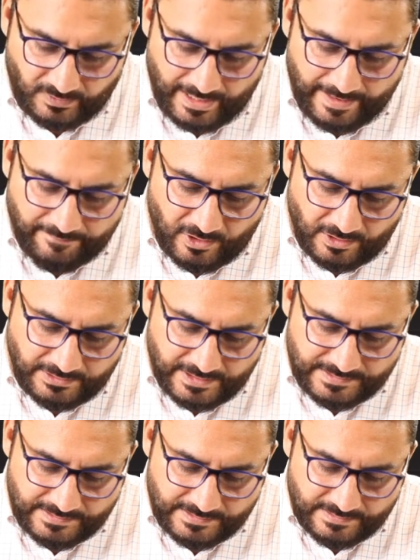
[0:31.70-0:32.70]
I've got
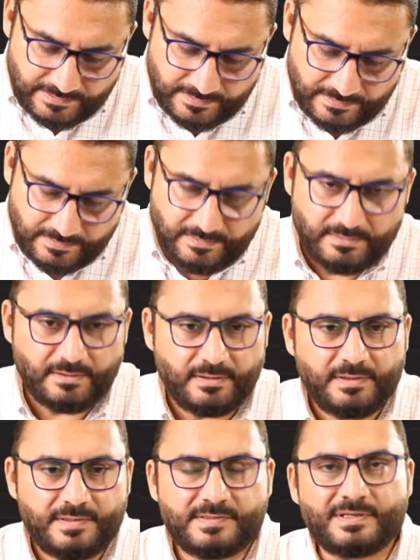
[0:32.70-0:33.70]
this
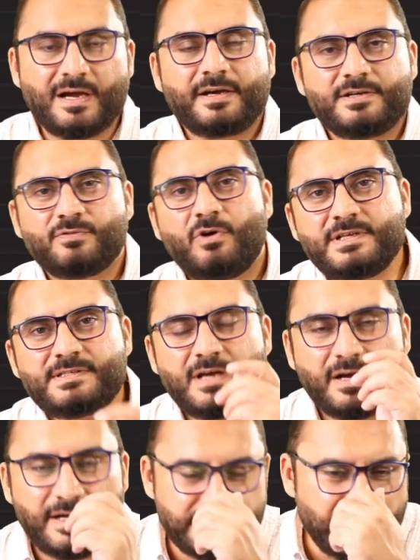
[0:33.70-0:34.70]
circuit. So what is
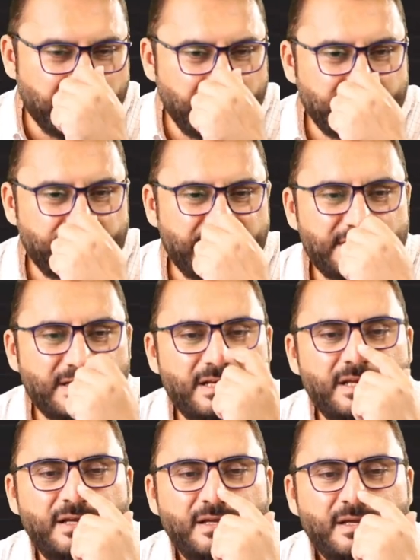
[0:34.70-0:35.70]
circuit? Circuit is
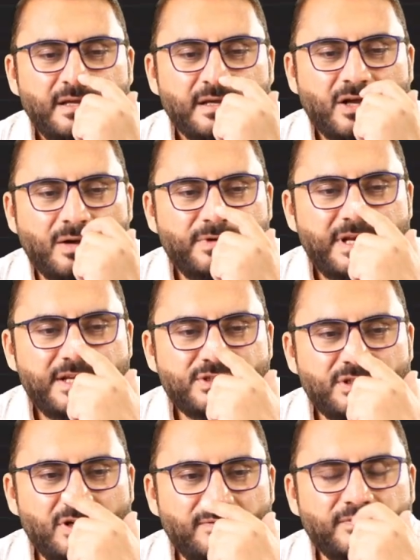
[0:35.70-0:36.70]
basically
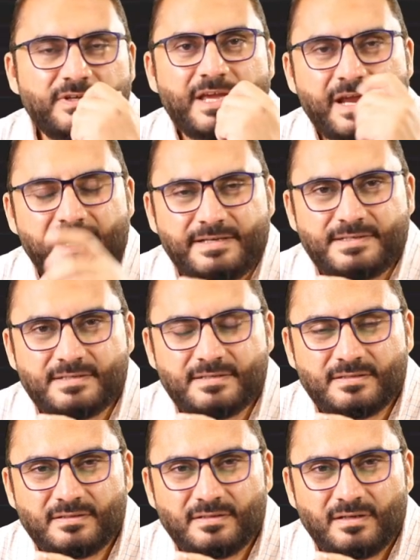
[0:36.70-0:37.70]
combination of gates.
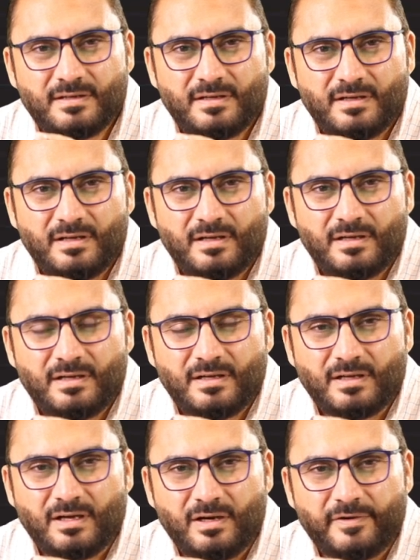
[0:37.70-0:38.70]

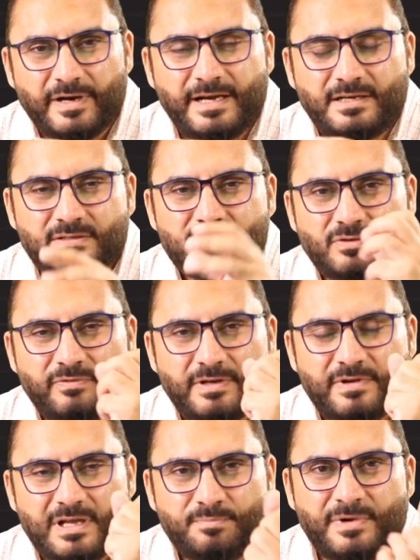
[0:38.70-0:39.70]
All right, so when
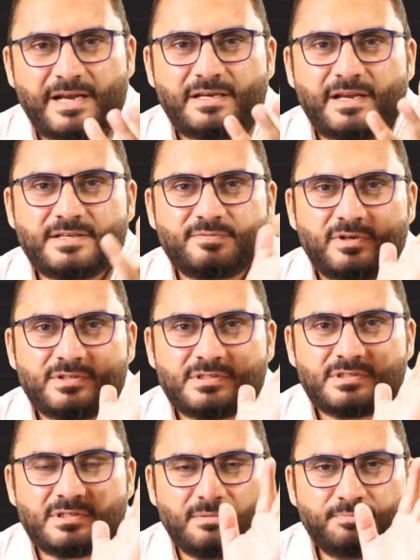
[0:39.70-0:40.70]
we combine gates for
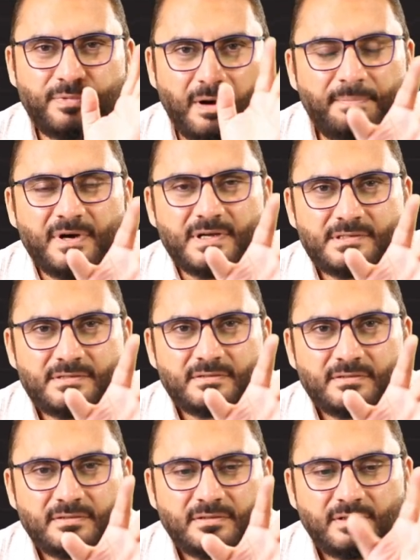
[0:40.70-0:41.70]
some purpose,
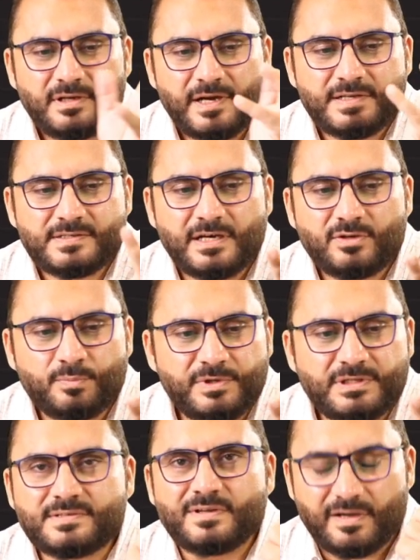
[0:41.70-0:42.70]
it is said to be
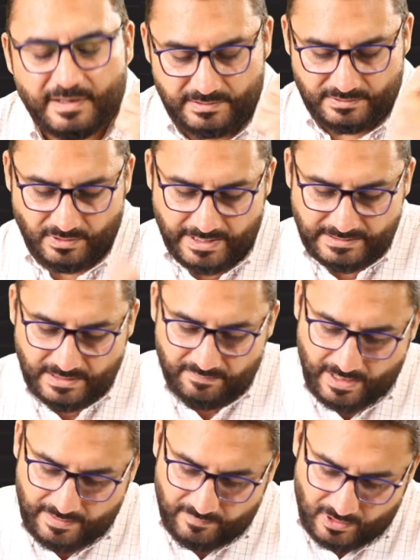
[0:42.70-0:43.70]
the circuit. So let's say
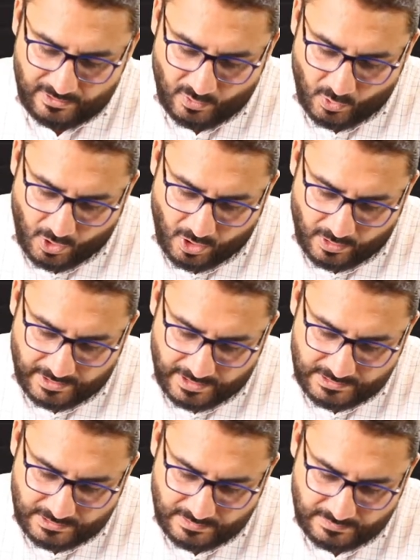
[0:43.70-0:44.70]
I've got OR
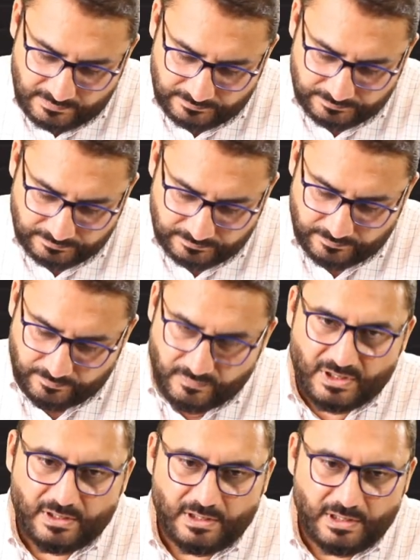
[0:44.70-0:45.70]
gate,
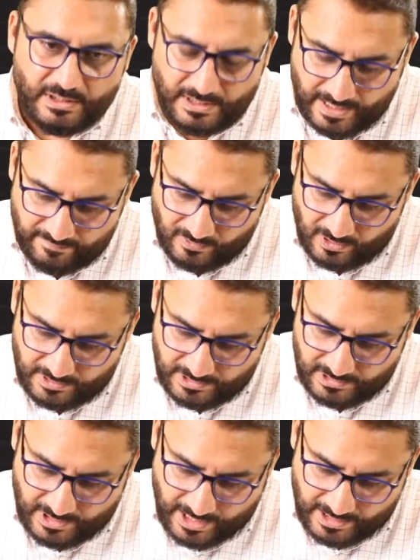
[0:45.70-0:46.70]
then I've got
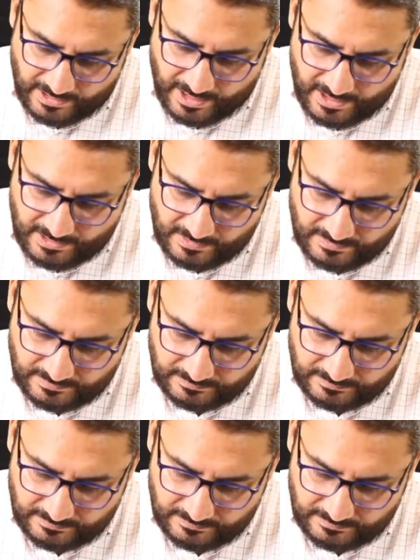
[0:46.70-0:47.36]
AND gate.